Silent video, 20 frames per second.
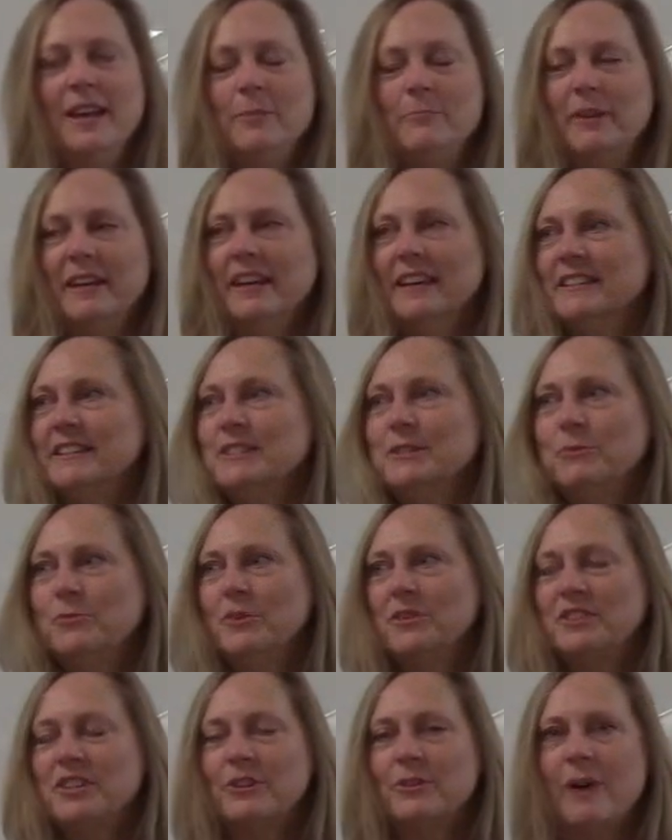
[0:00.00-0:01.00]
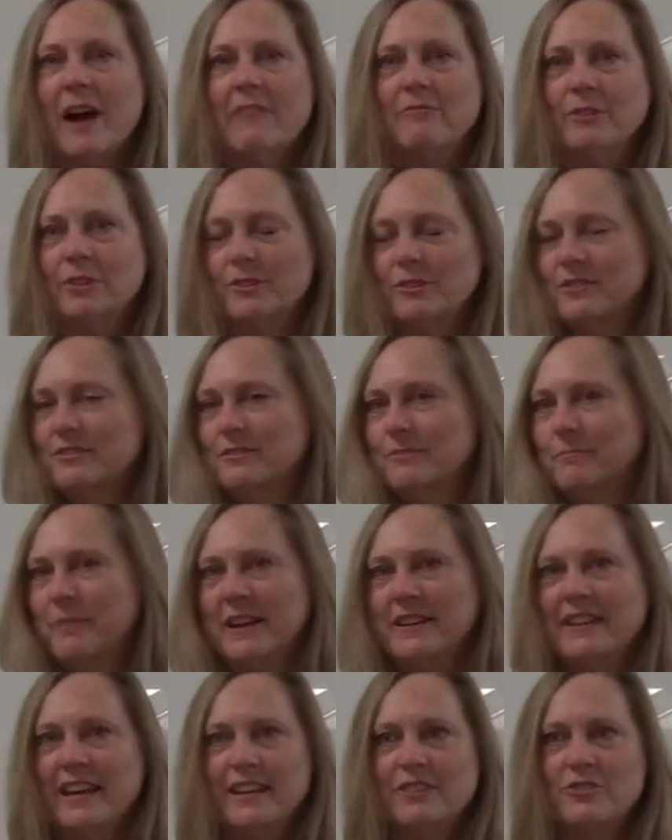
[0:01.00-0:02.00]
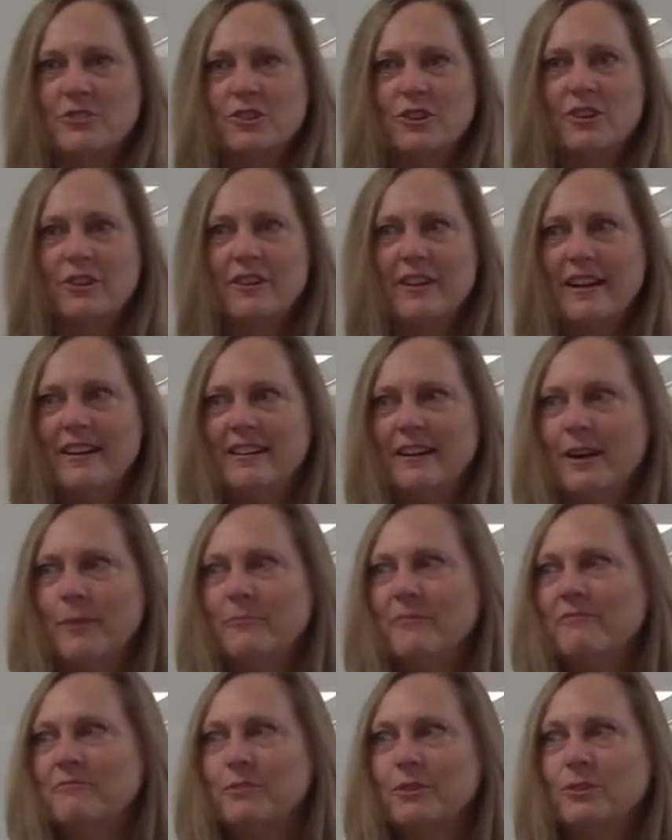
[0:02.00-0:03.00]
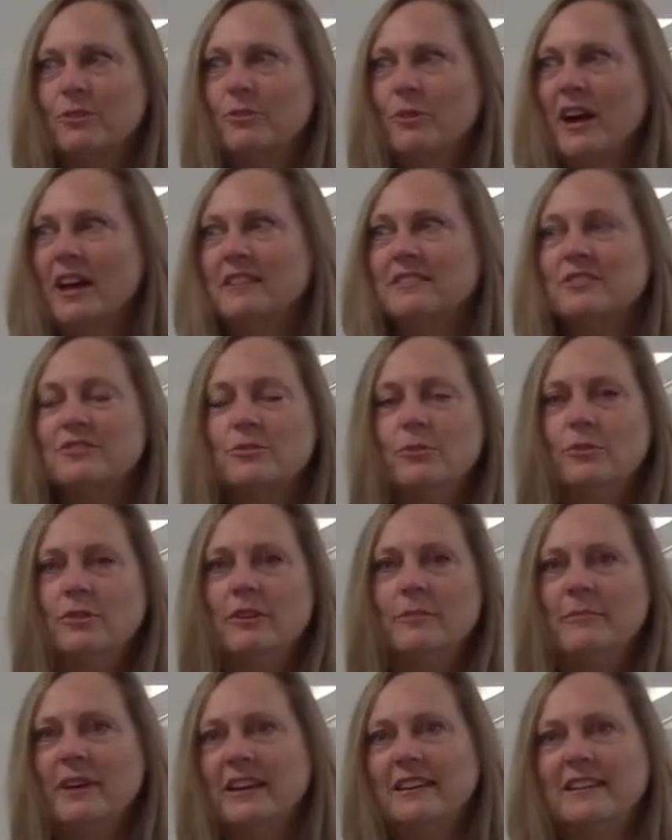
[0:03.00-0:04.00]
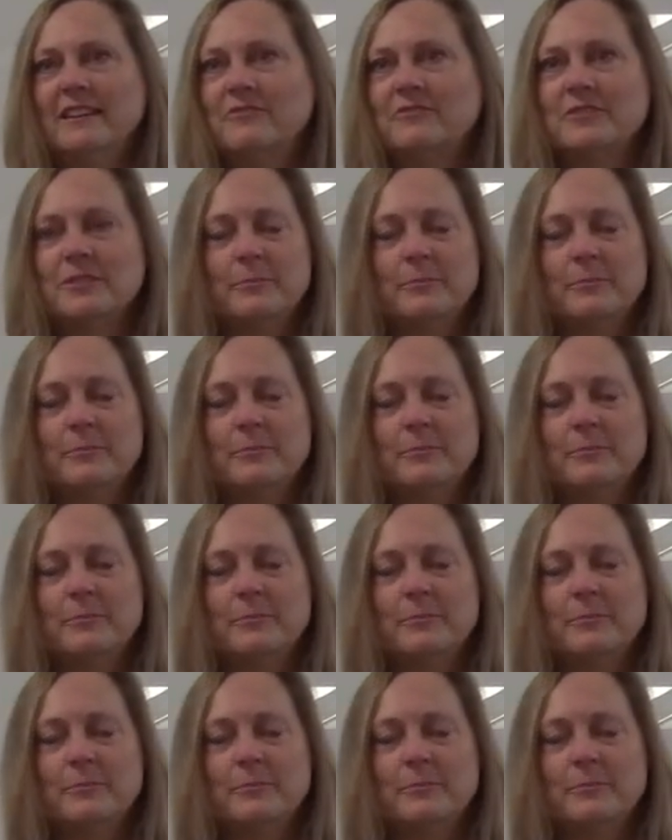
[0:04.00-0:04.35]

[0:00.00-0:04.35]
Because we're travelers by nature for grad school. My gift to